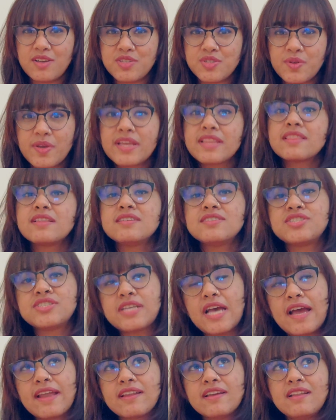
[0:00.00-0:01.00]
So in this
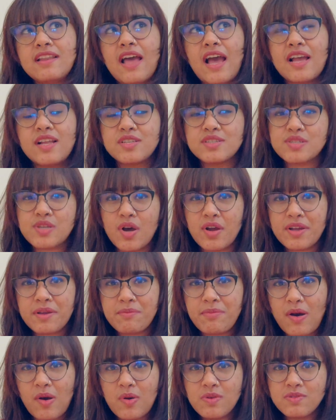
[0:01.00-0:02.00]
channel, I'll talk
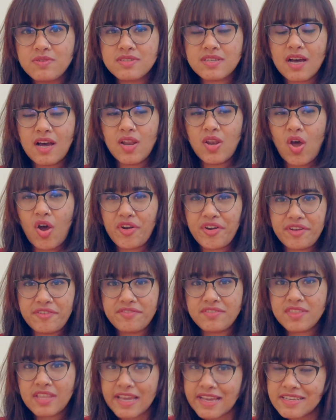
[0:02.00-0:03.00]
about a lot
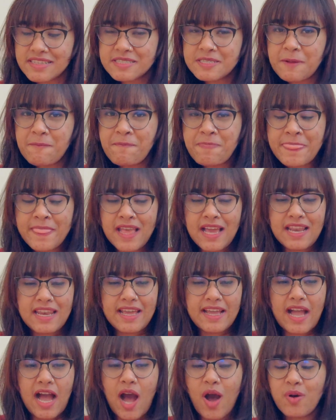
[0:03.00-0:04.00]
of things,
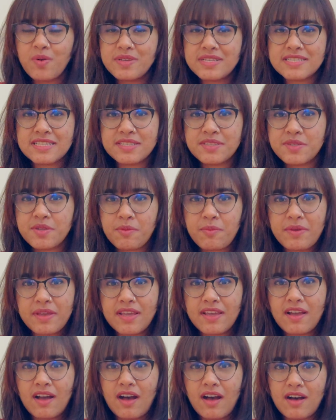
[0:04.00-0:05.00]
like how is it to
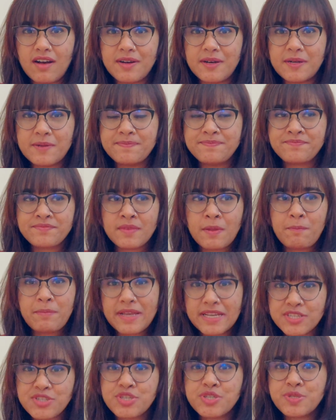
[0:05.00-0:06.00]
be a
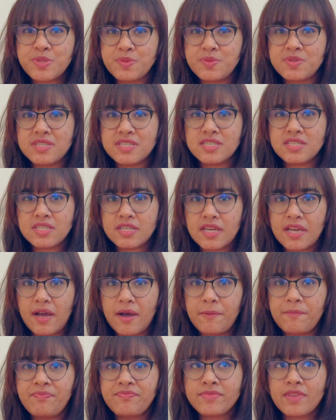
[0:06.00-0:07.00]
PhD student
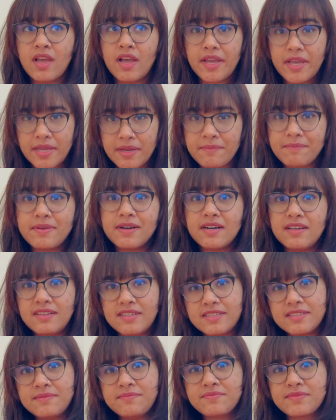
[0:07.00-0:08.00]
here in
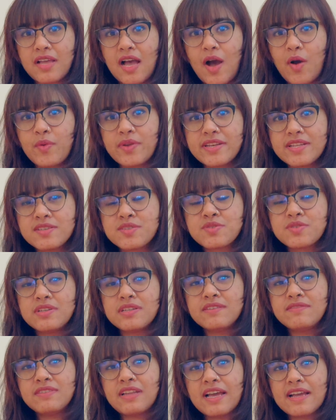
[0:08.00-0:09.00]
Berlin, how it is to
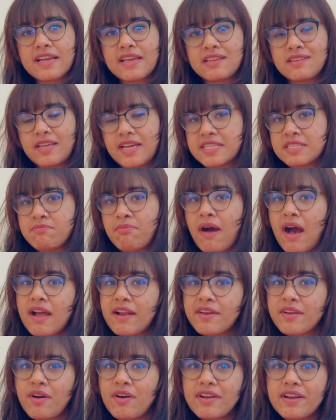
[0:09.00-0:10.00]
live like an
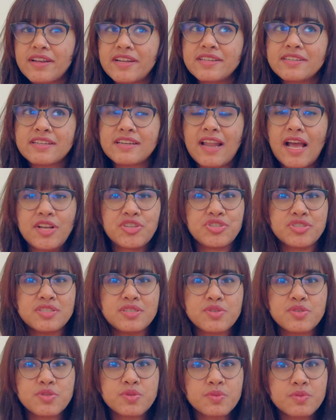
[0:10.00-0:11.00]
expat or an
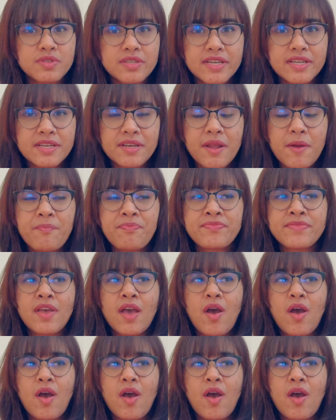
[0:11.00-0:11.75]
international student,